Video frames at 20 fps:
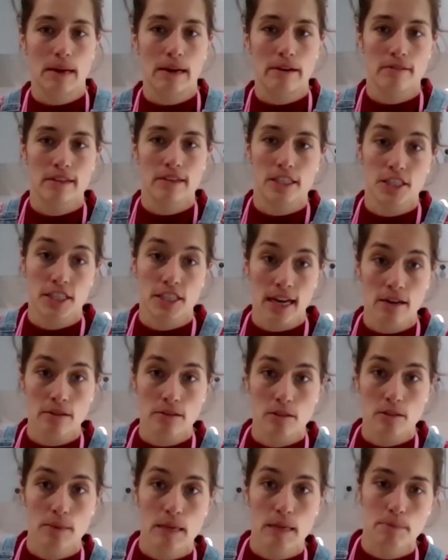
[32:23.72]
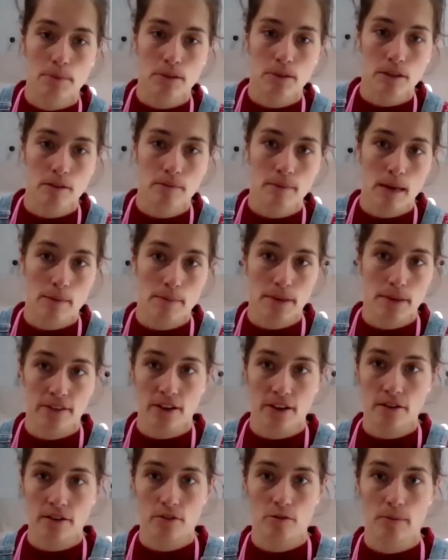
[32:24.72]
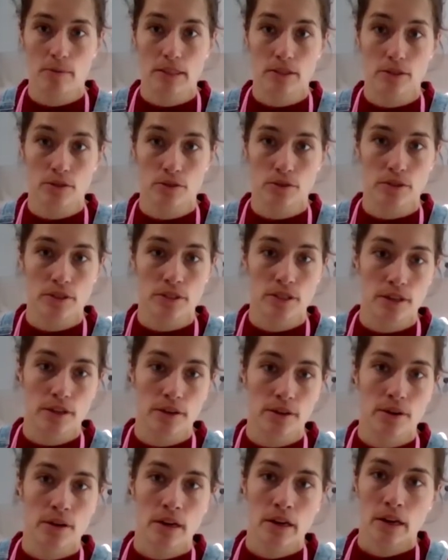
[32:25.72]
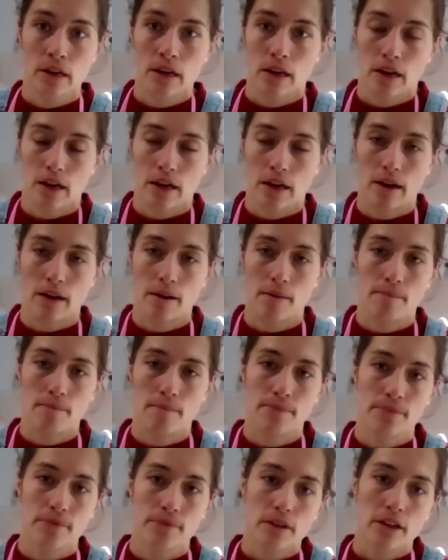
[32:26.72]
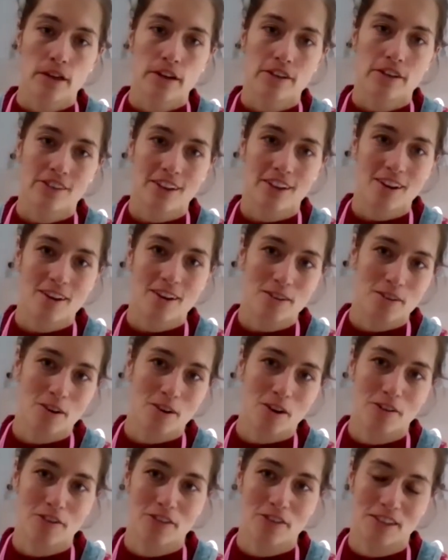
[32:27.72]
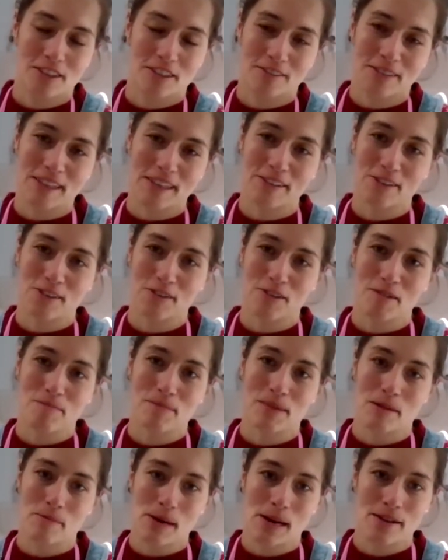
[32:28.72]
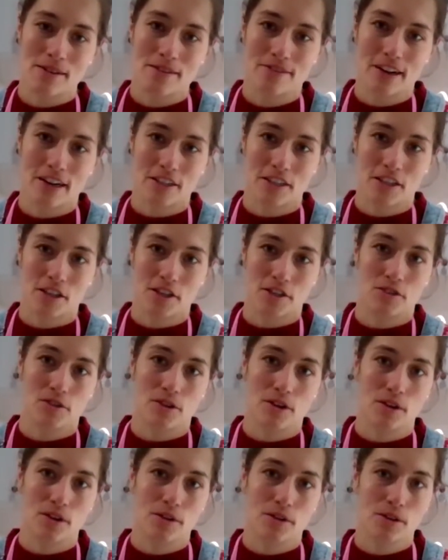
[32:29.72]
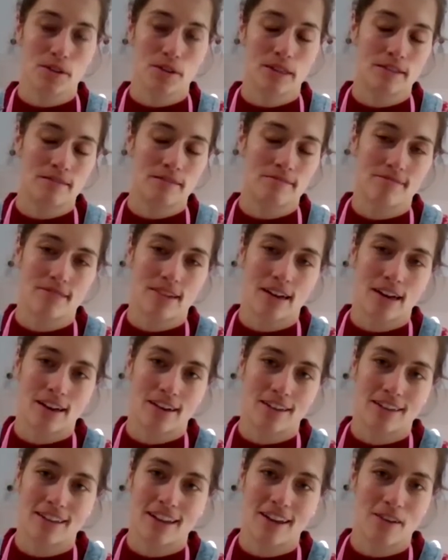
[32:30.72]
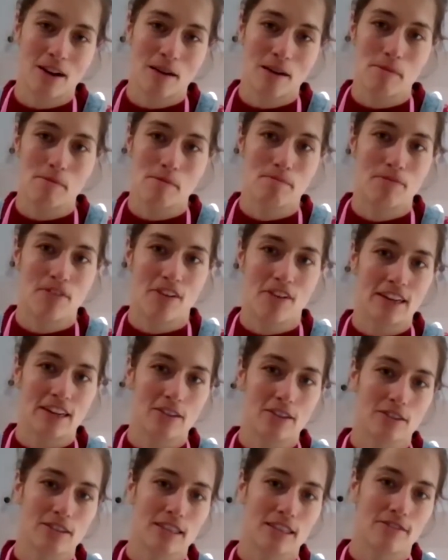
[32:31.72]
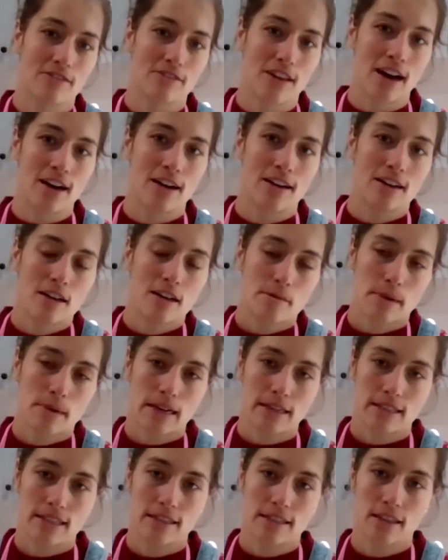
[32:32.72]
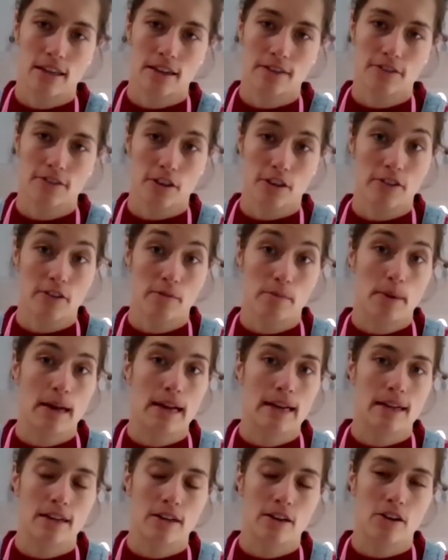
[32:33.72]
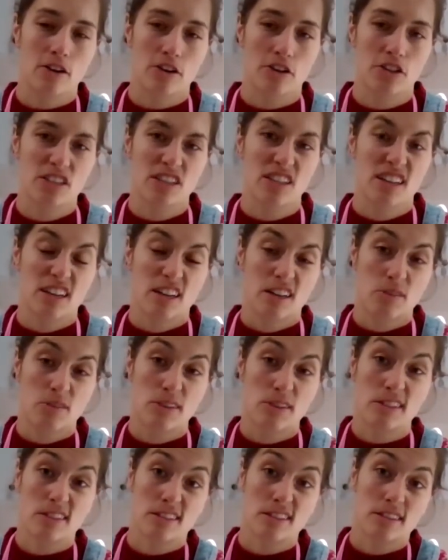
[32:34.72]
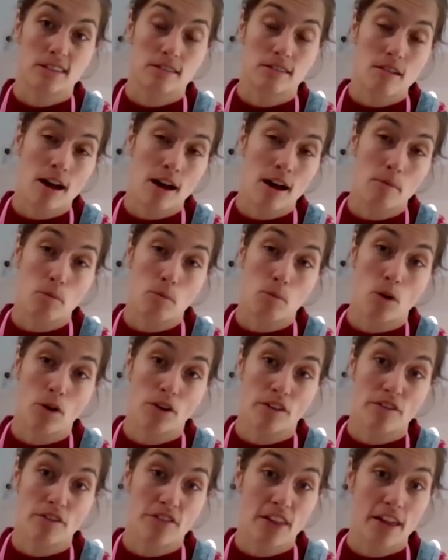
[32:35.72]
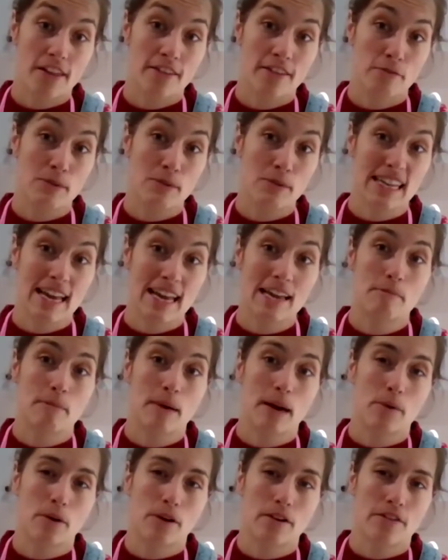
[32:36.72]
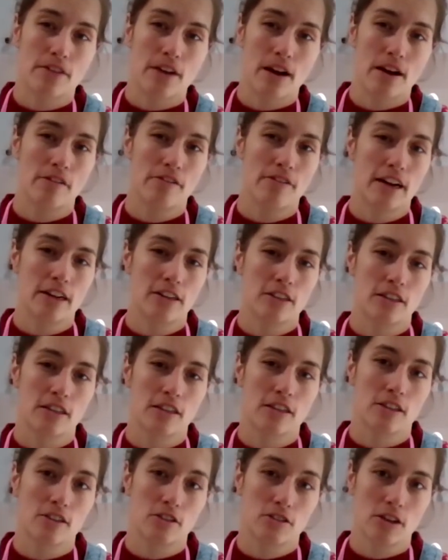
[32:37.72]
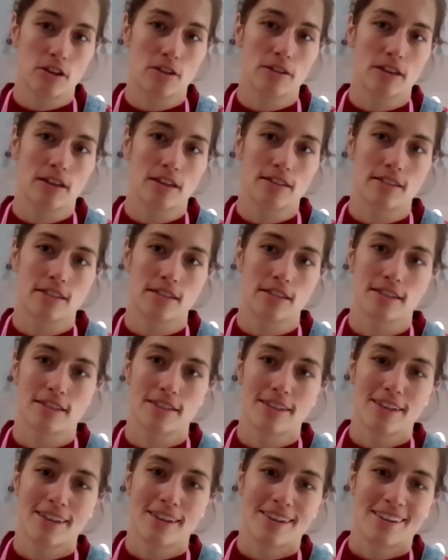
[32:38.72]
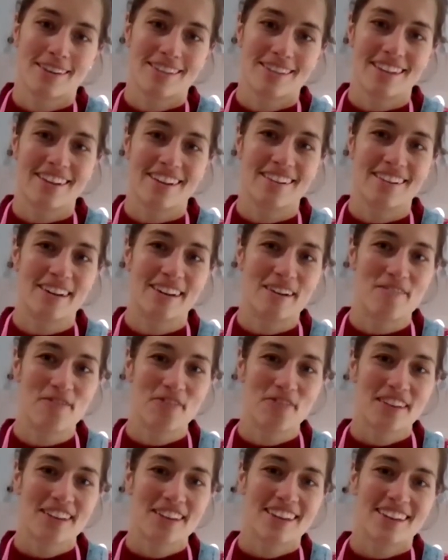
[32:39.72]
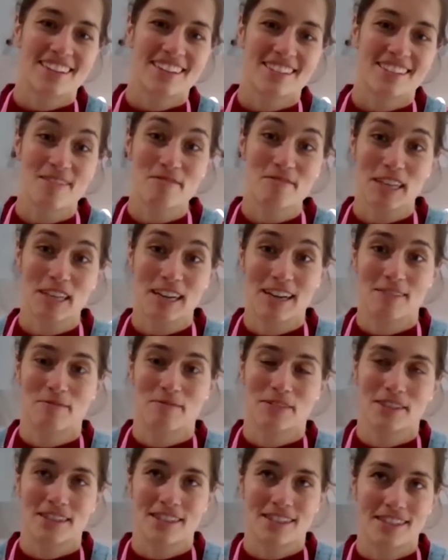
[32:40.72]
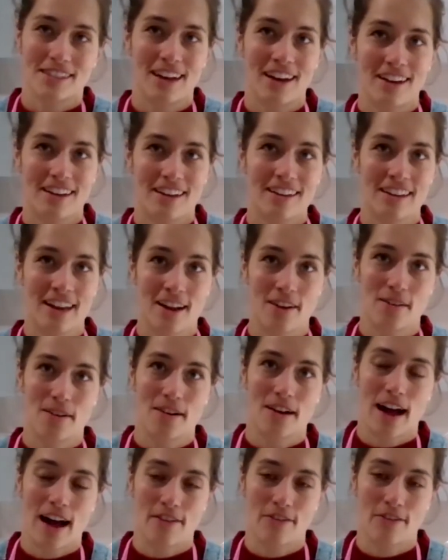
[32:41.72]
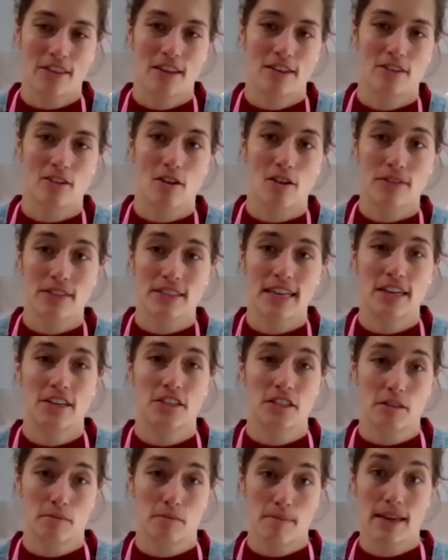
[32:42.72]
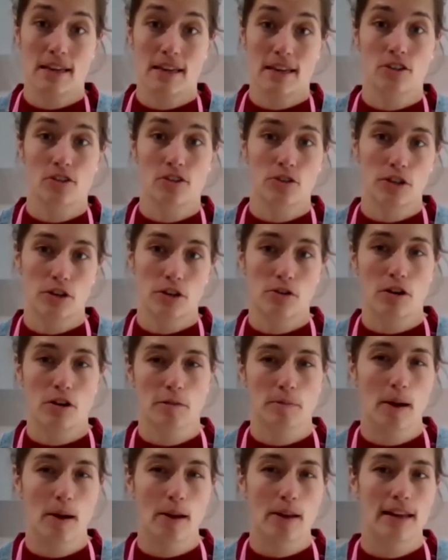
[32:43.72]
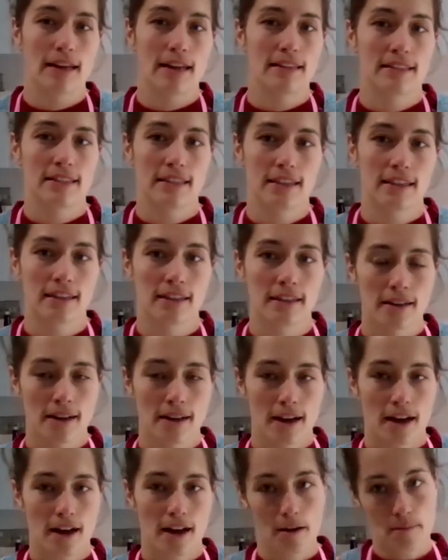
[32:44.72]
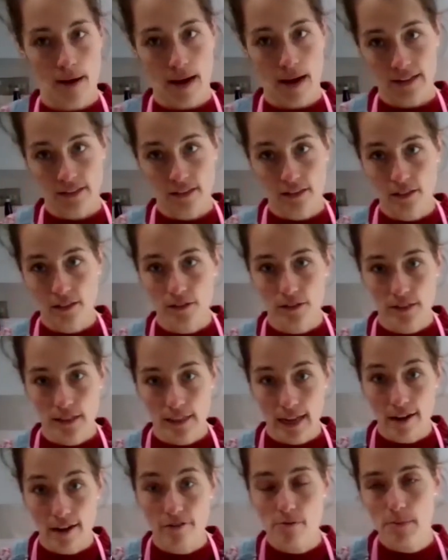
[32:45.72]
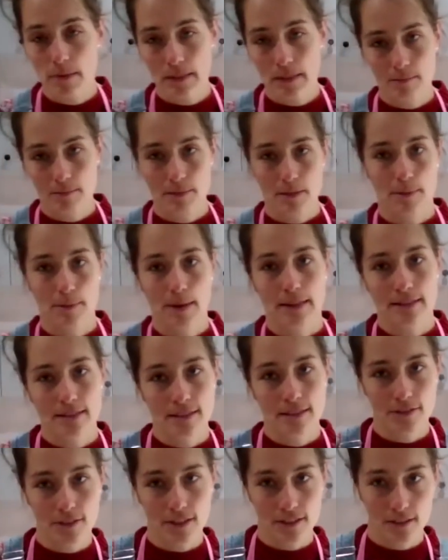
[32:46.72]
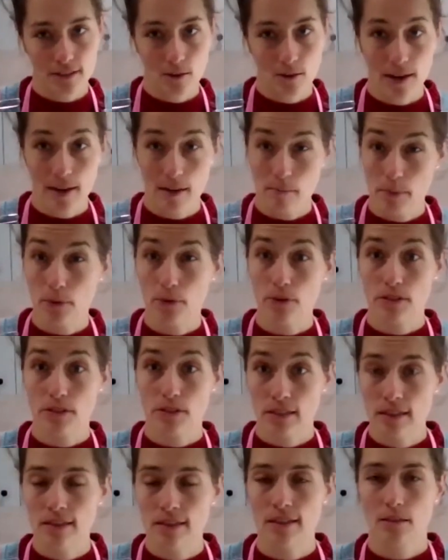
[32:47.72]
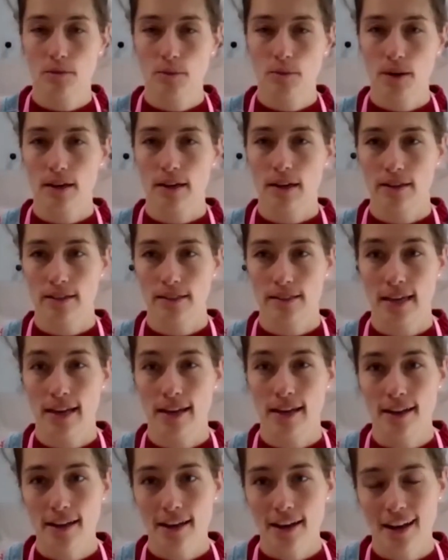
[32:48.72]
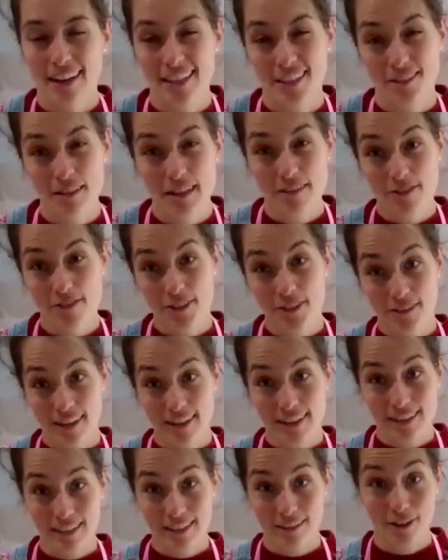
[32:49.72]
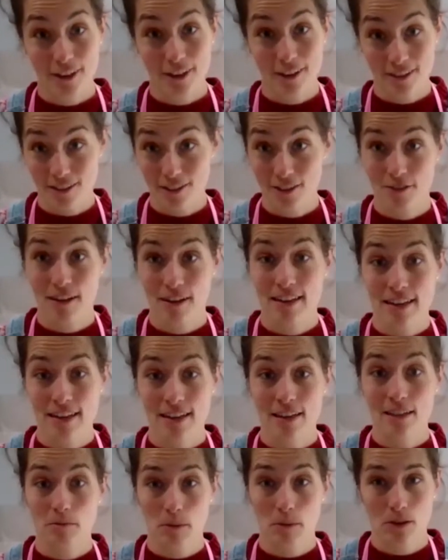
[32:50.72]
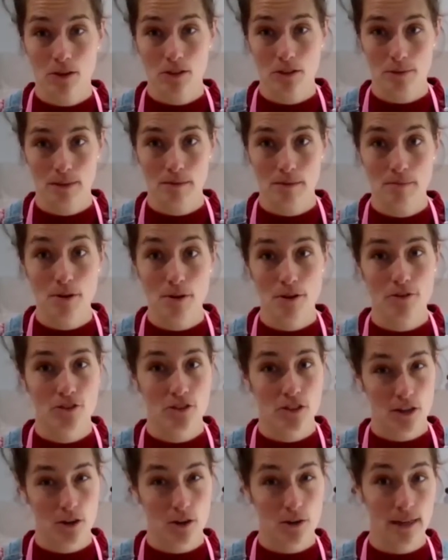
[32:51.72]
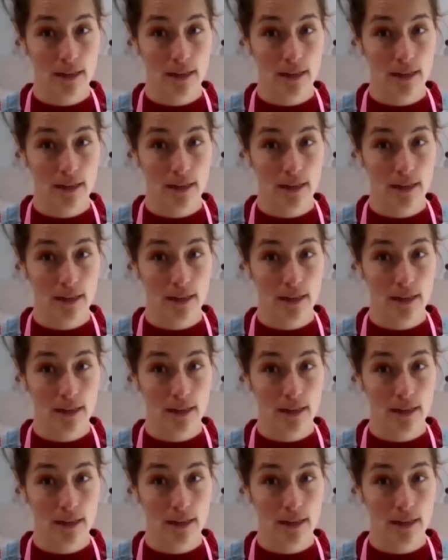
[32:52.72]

about reaching out to people who maybe you don't normally talk to. So often we all grumble about infection control, and you know, I'm very guilty of that. But actually, the Gloves Off campaign at Gosh was was led by one of their infection control nurses. So sometimes you know, having those conversations and making sure you're cross-pollinating and using everybody's perspective is quite important in this work, I'd say. And it's really frustrating for us as trainees because we move so